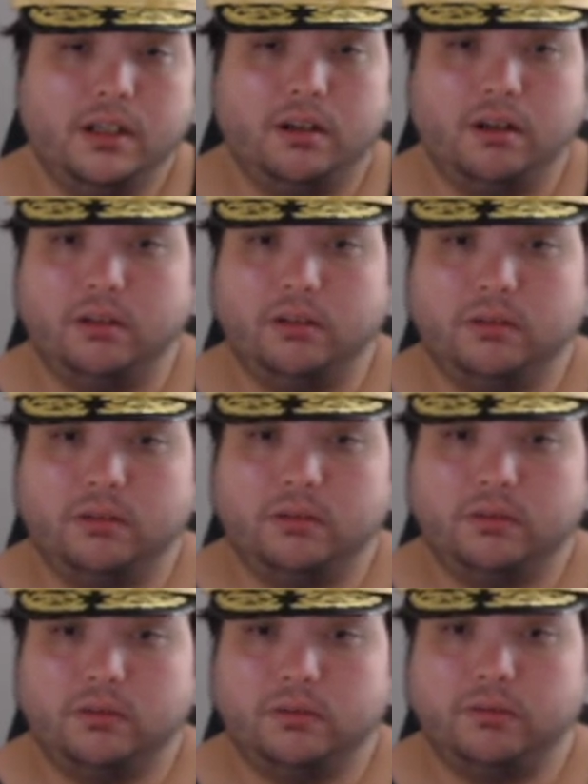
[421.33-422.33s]
on
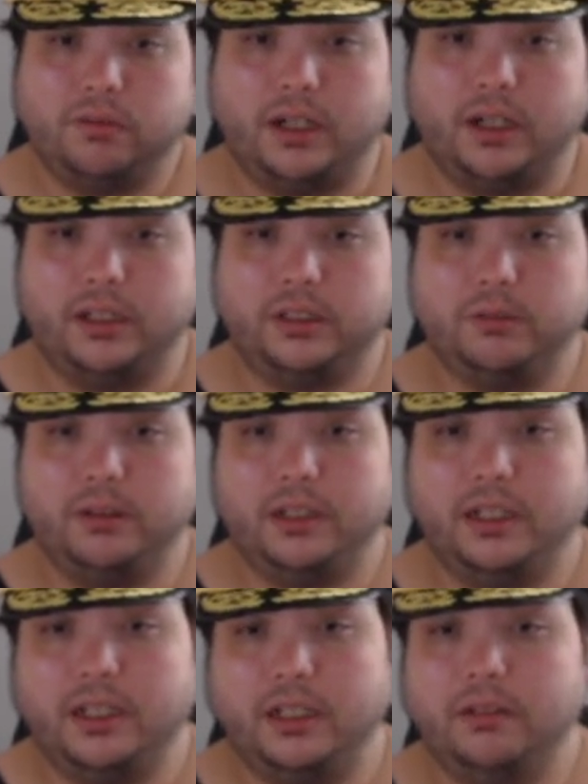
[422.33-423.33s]
via
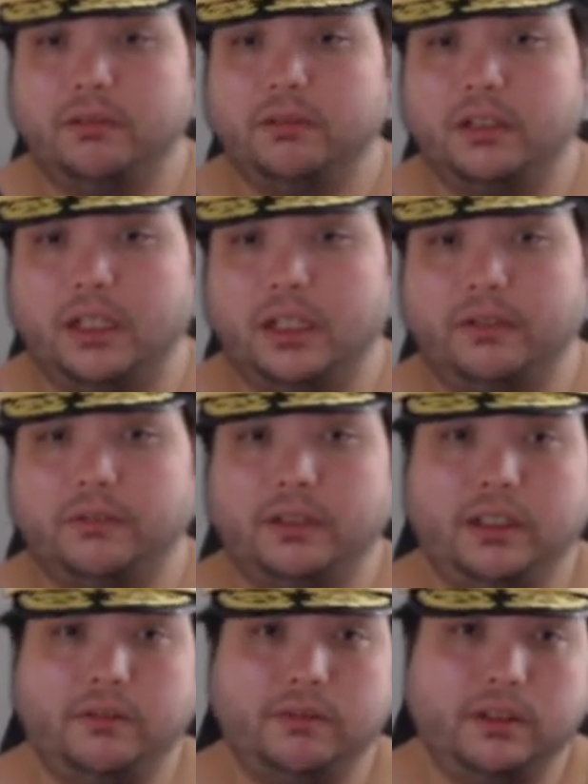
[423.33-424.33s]
Twitter, um,
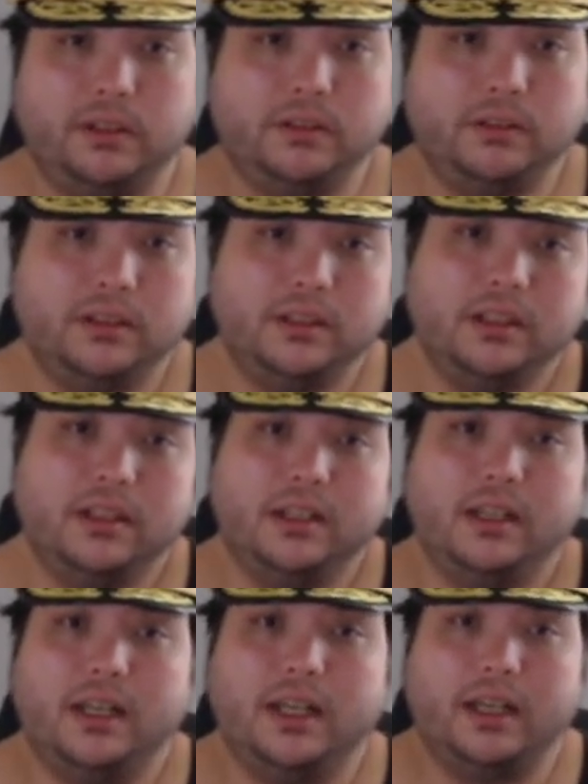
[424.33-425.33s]
even
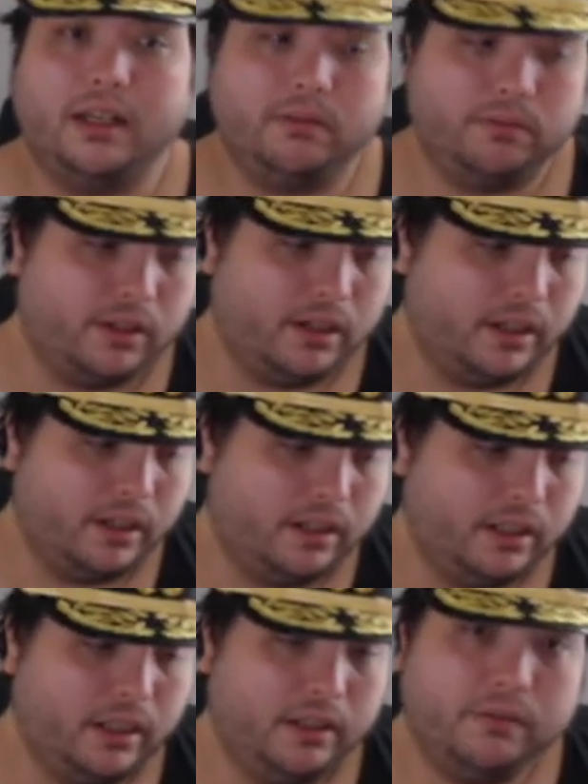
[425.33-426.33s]
uh, via
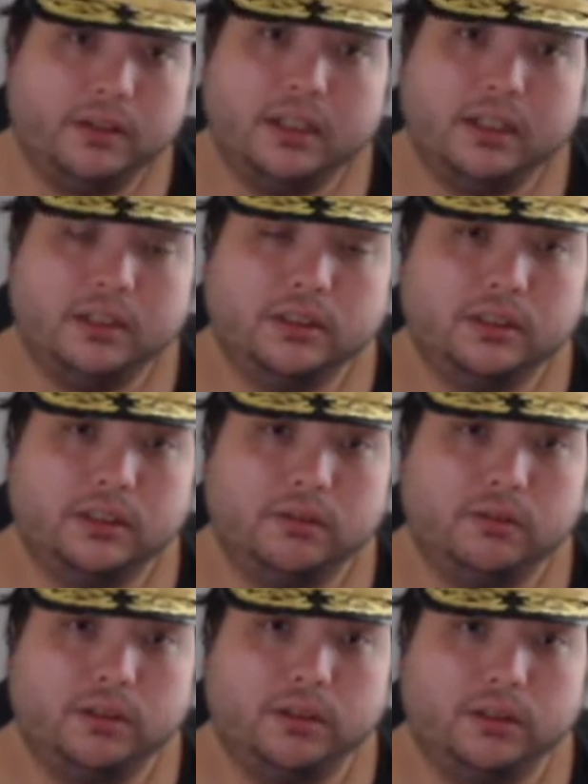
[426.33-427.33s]
emails if
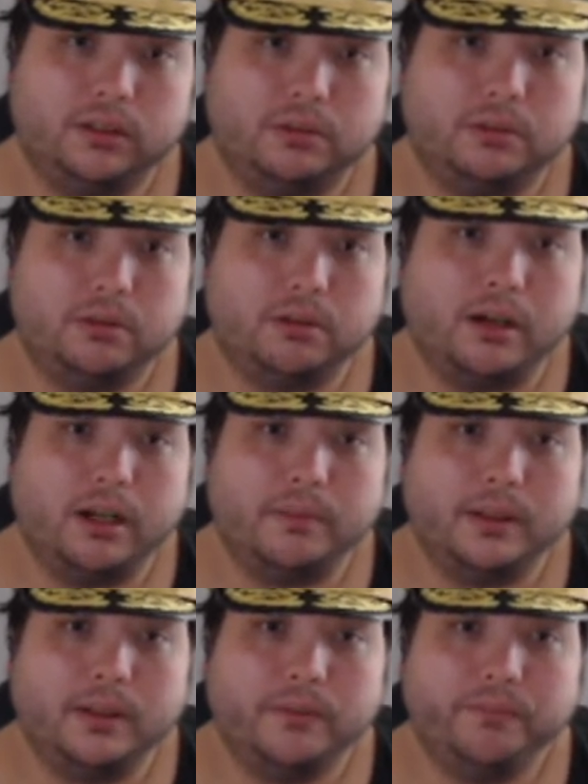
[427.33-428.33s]
you're a
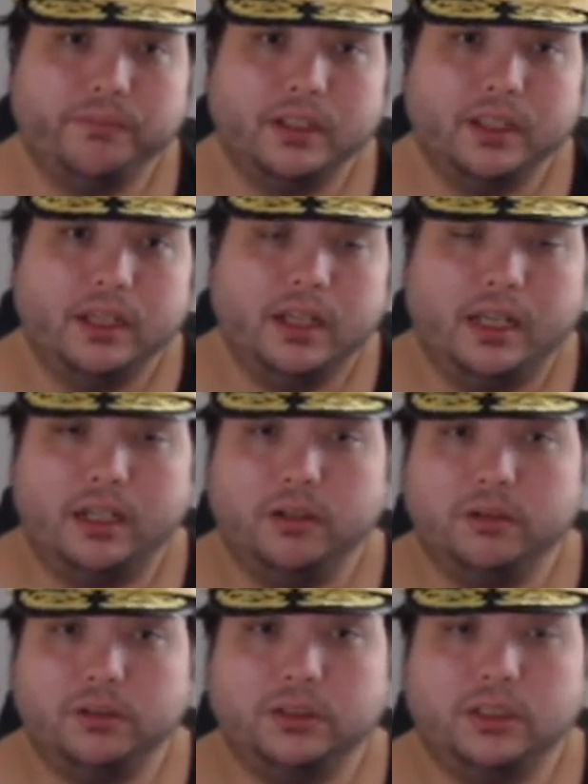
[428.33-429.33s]
subscriber, and
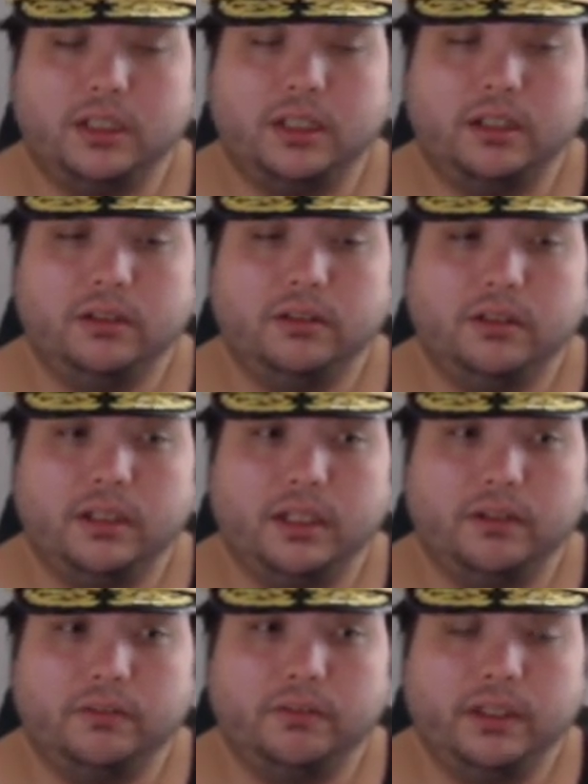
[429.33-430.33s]

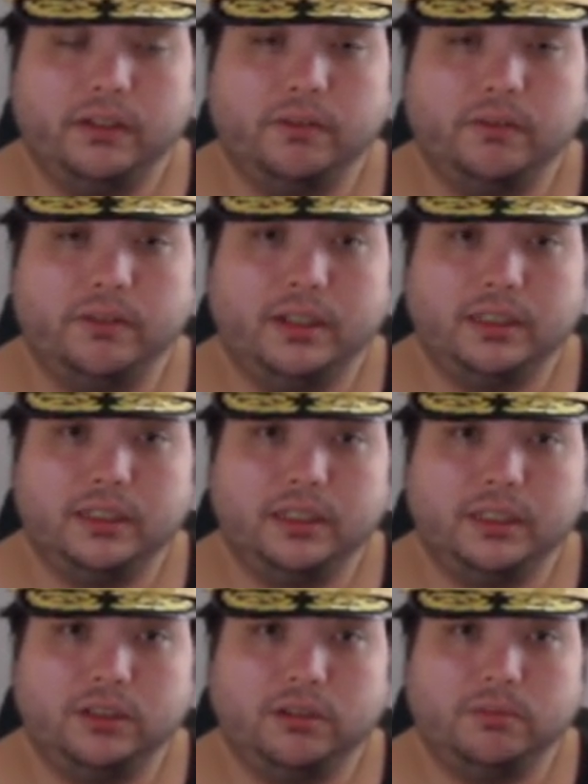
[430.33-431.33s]
also um, leave a
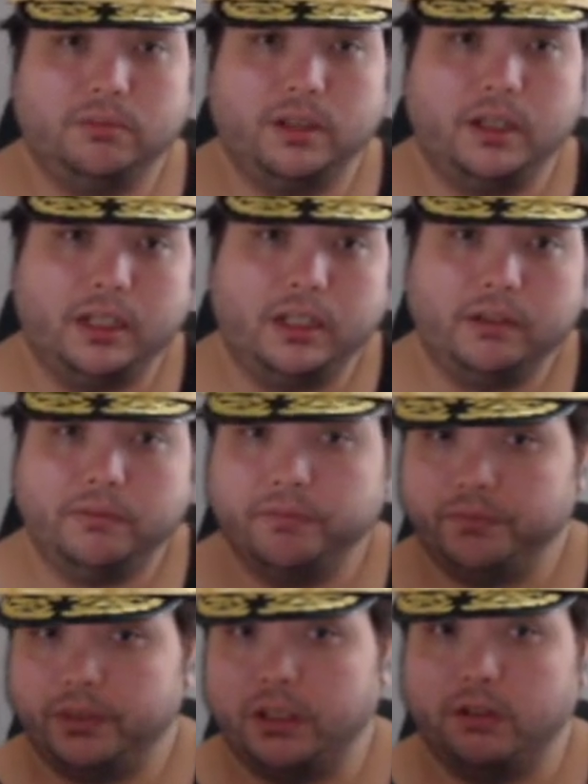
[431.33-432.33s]
message on my
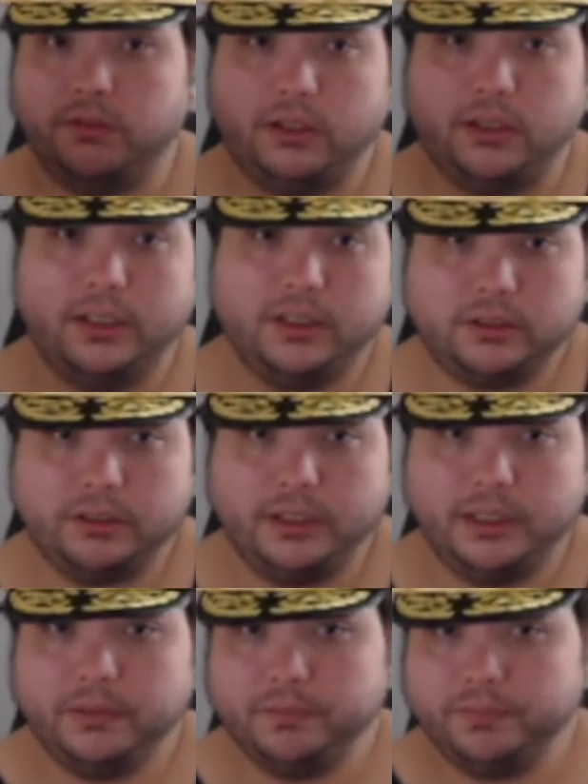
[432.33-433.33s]
offline screen